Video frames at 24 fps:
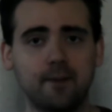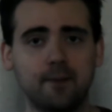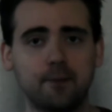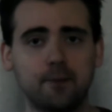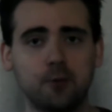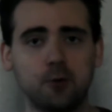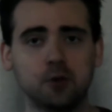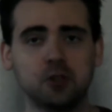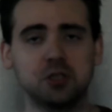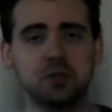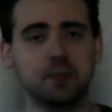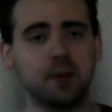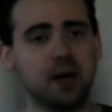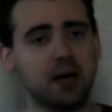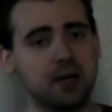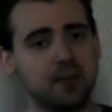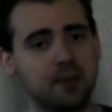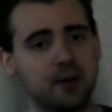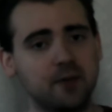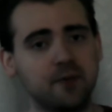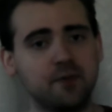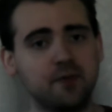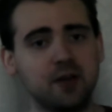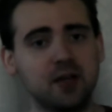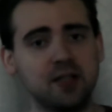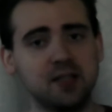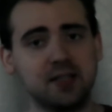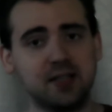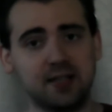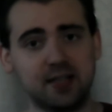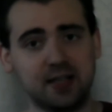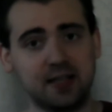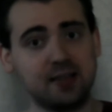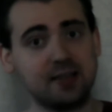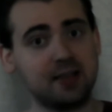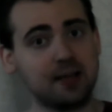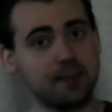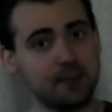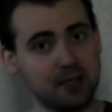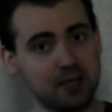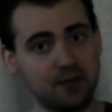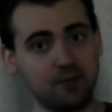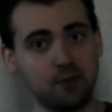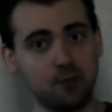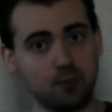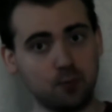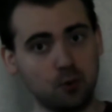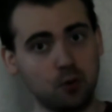for Spider-Man fans to get them
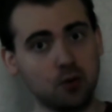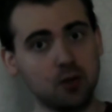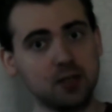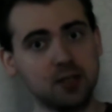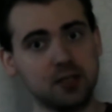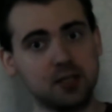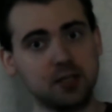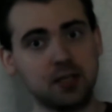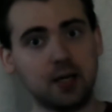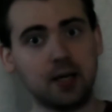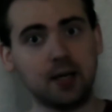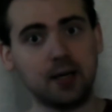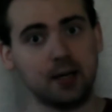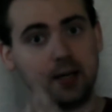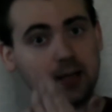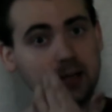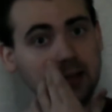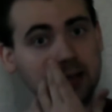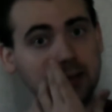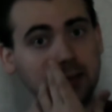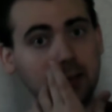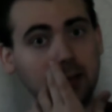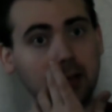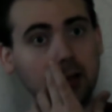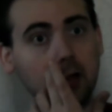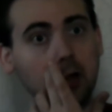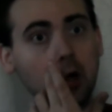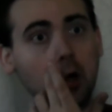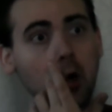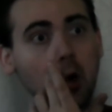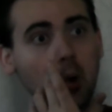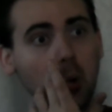even more excited about